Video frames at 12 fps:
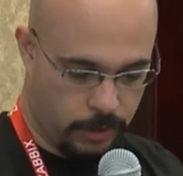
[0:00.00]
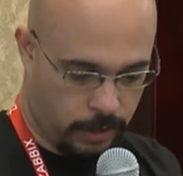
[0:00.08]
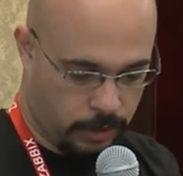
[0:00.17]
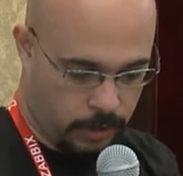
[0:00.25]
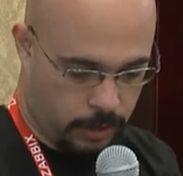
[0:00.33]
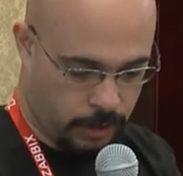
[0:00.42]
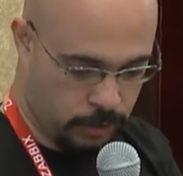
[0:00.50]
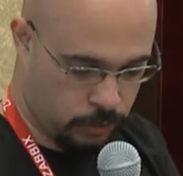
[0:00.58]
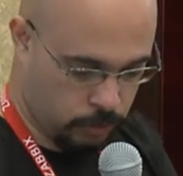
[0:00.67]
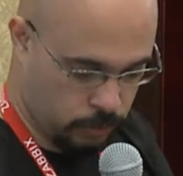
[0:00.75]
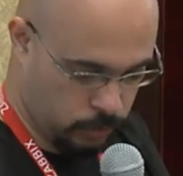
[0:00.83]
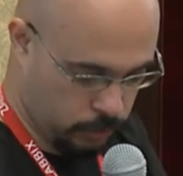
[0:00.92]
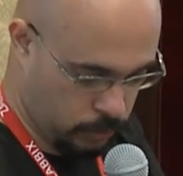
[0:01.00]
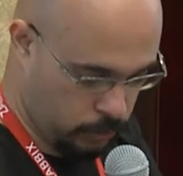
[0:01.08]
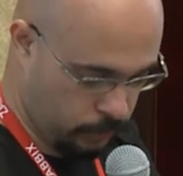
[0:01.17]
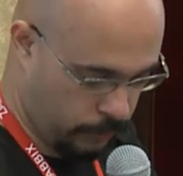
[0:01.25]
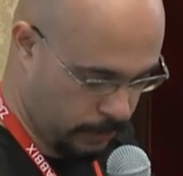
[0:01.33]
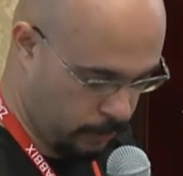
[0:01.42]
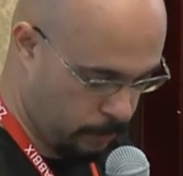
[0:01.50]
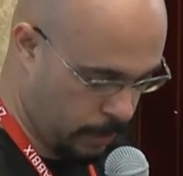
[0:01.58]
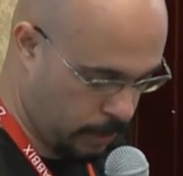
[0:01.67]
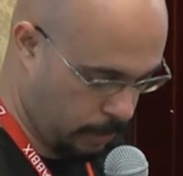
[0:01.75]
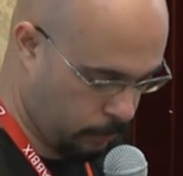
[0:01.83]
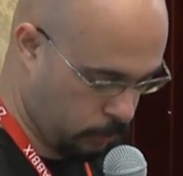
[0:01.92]
I, I need to, to
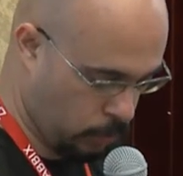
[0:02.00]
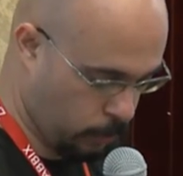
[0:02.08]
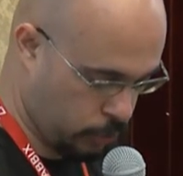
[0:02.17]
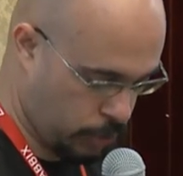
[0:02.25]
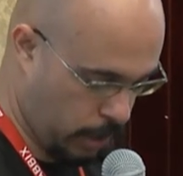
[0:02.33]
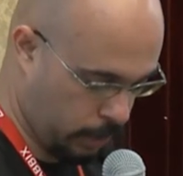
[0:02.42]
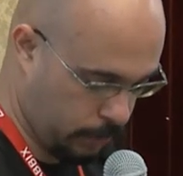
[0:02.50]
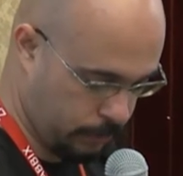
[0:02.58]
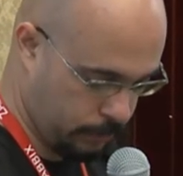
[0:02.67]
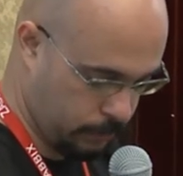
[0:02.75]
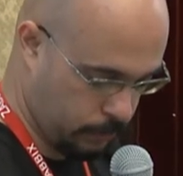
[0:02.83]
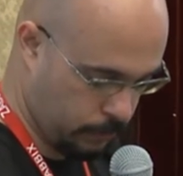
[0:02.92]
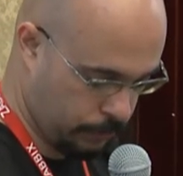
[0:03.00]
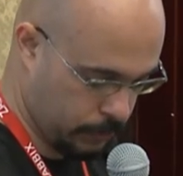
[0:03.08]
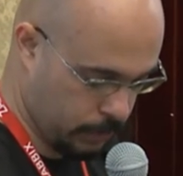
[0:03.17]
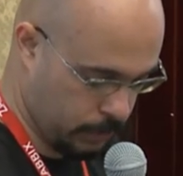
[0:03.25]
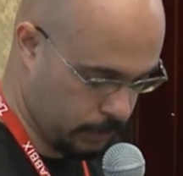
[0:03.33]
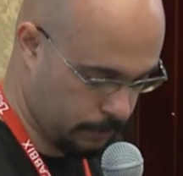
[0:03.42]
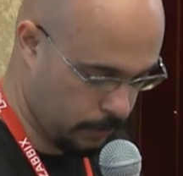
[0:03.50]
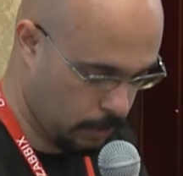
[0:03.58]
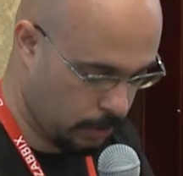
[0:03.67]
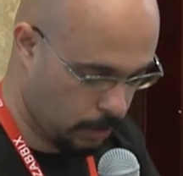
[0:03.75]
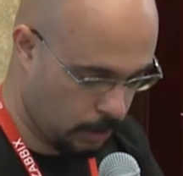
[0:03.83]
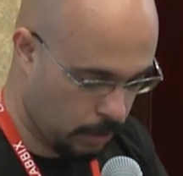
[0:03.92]
make a double check with this.
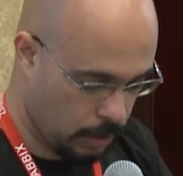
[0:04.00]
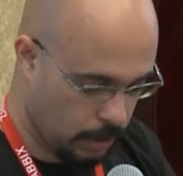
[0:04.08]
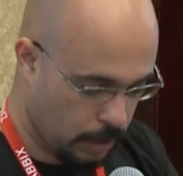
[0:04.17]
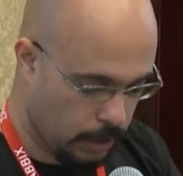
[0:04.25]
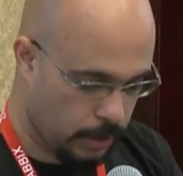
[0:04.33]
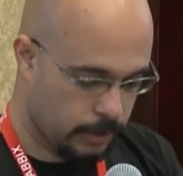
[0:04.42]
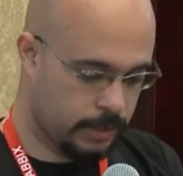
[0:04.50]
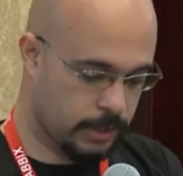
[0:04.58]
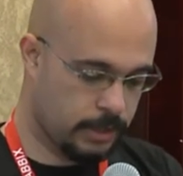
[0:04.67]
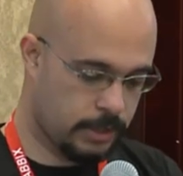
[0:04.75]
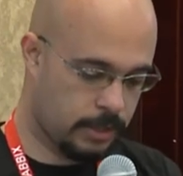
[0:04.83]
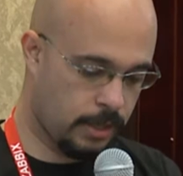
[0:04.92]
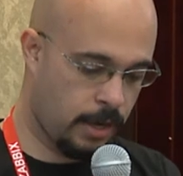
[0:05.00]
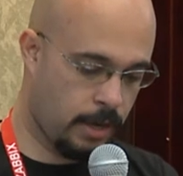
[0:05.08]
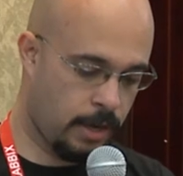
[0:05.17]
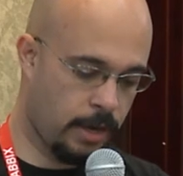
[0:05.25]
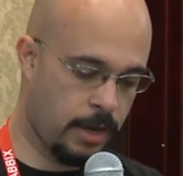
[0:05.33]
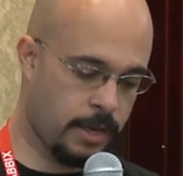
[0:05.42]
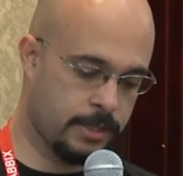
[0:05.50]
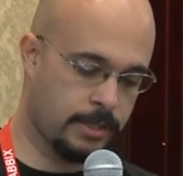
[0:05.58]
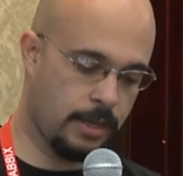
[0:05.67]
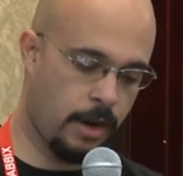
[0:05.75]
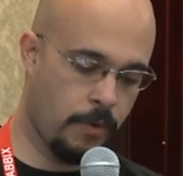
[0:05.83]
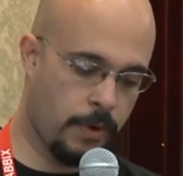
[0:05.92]
This
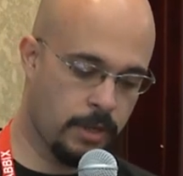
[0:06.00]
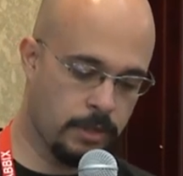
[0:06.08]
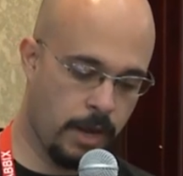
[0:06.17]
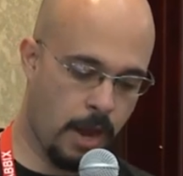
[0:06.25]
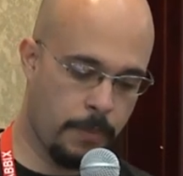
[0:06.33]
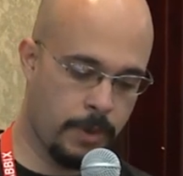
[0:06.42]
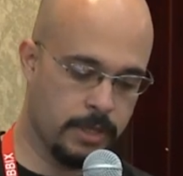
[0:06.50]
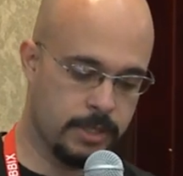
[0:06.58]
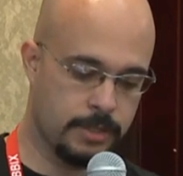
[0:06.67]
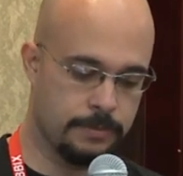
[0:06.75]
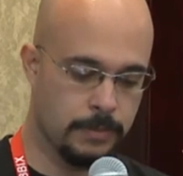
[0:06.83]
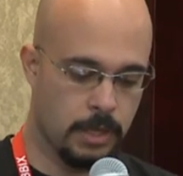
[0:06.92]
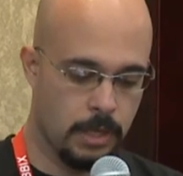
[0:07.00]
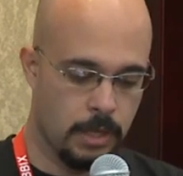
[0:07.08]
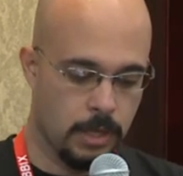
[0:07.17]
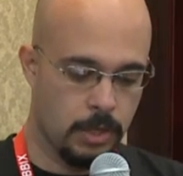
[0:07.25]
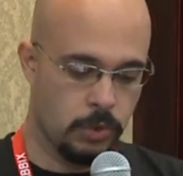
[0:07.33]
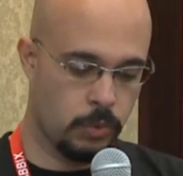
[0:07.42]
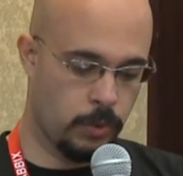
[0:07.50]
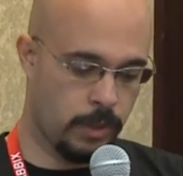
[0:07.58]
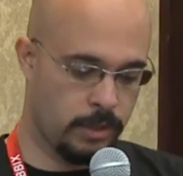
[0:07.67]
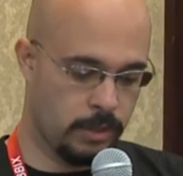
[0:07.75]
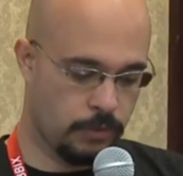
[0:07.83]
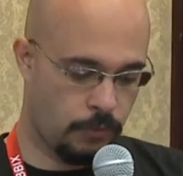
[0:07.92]
has already helped us to
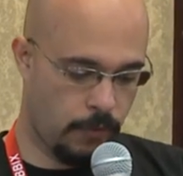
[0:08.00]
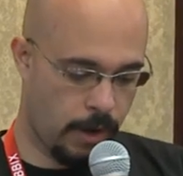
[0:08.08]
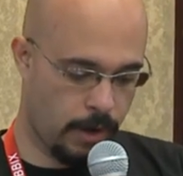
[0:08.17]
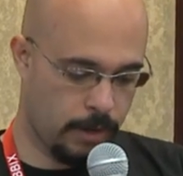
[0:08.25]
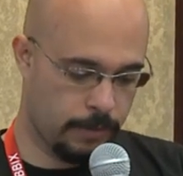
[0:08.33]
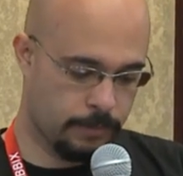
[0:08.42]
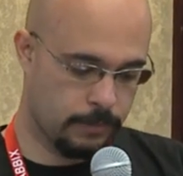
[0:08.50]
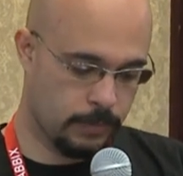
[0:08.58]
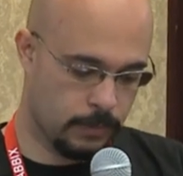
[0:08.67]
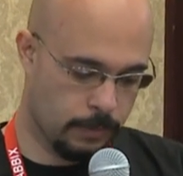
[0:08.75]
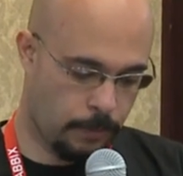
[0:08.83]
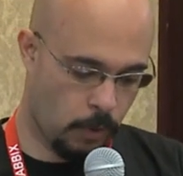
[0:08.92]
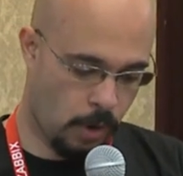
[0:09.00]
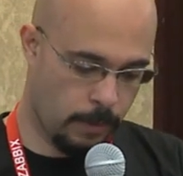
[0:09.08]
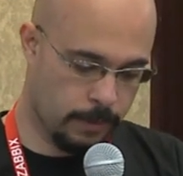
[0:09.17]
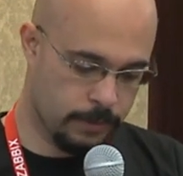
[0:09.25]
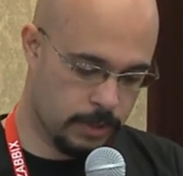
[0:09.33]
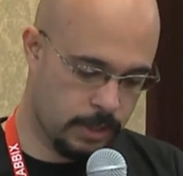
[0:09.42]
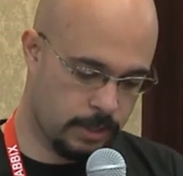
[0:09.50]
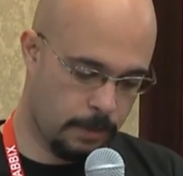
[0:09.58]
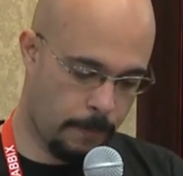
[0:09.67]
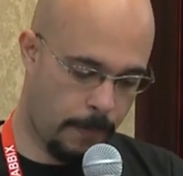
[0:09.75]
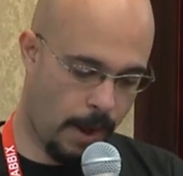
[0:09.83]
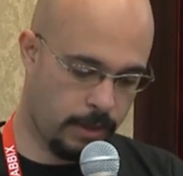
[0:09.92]
identify problems that
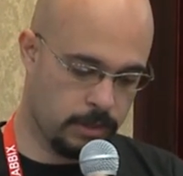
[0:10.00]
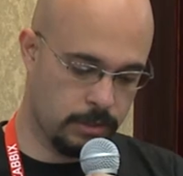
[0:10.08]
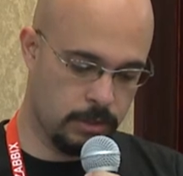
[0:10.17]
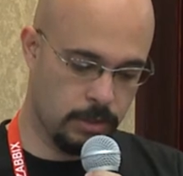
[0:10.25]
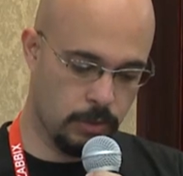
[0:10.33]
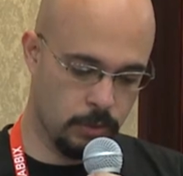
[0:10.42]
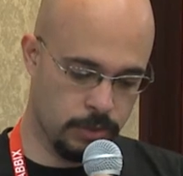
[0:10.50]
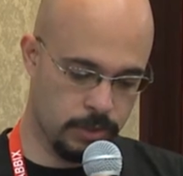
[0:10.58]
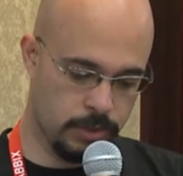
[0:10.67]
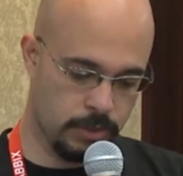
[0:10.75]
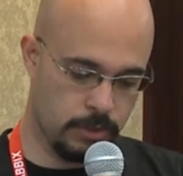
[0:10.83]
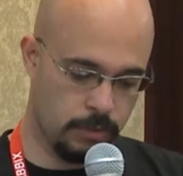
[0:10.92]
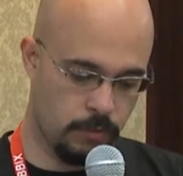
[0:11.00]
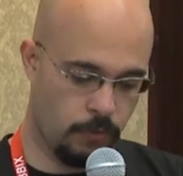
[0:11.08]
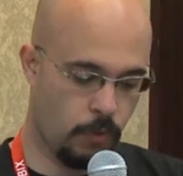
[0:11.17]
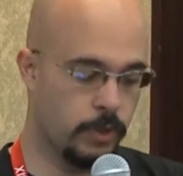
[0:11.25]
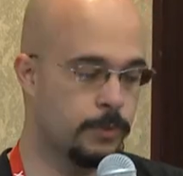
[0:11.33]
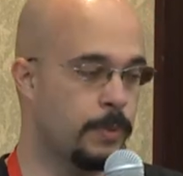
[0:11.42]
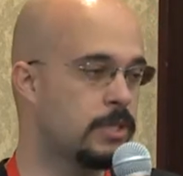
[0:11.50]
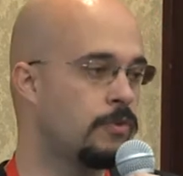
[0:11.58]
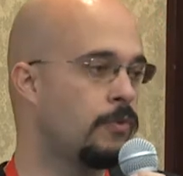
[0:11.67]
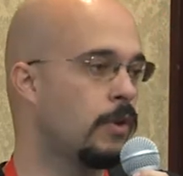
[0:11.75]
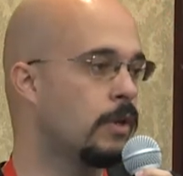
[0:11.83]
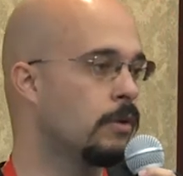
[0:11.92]
impacted users from a
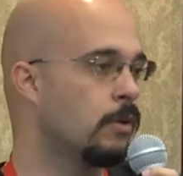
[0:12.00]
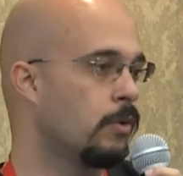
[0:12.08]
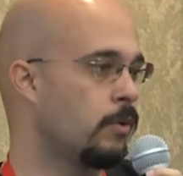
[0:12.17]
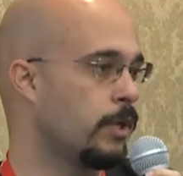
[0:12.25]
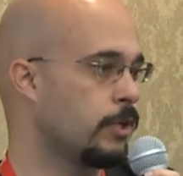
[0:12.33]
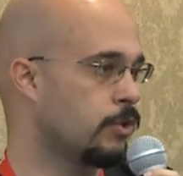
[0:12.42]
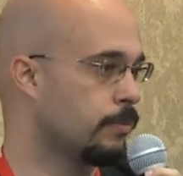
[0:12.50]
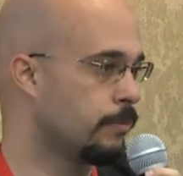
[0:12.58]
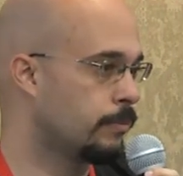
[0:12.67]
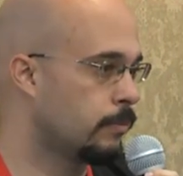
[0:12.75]
specific location